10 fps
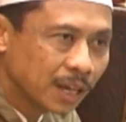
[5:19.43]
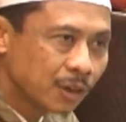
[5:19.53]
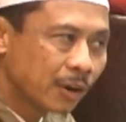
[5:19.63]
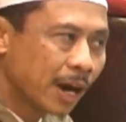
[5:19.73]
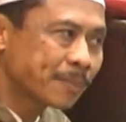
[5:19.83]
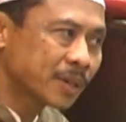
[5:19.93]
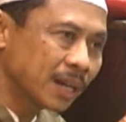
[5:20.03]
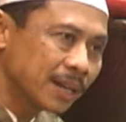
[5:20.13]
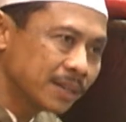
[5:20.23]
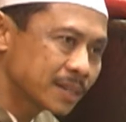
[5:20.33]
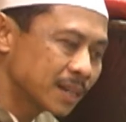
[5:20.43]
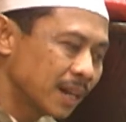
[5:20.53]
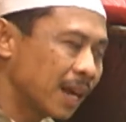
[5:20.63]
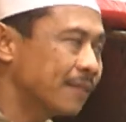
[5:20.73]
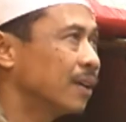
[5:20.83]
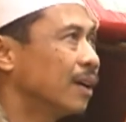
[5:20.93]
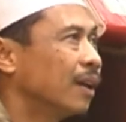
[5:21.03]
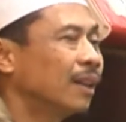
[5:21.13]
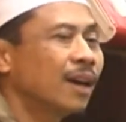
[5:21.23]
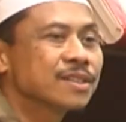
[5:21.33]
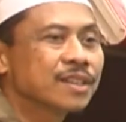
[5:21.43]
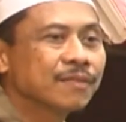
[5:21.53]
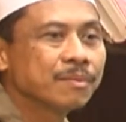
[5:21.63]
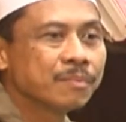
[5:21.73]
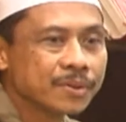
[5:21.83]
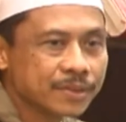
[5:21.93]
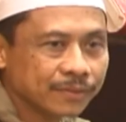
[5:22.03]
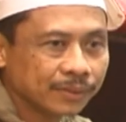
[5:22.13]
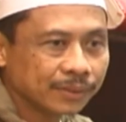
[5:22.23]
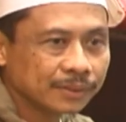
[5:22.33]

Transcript: You have challenges in life, Allah is even merciful.